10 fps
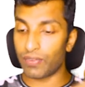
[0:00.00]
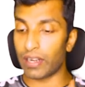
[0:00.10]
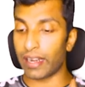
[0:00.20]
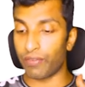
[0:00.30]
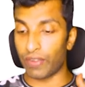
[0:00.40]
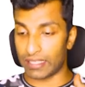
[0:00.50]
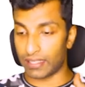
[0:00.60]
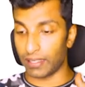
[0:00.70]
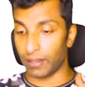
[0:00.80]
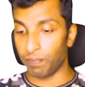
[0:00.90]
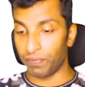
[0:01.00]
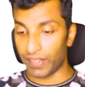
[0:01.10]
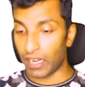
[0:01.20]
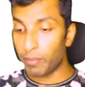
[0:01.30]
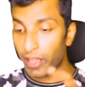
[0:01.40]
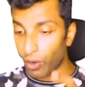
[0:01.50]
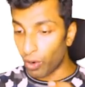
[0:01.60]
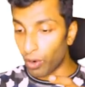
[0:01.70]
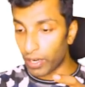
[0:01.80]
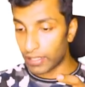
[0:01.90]
will get wasted. There will be a
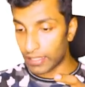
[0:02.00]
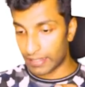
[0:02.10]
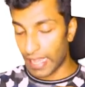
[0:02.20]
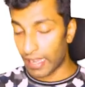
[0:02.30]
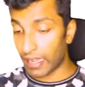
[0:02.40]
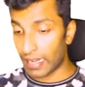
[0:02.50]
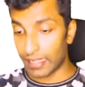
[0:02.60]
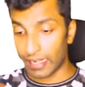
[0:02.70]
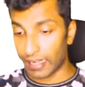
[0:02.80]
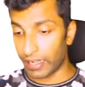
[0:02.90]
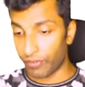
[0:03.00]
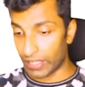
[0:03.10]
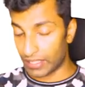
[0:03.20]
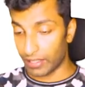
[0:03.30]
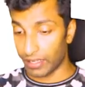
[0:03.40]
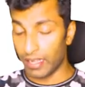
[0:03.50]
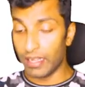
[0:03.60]
hole in the sack and that will get wasted.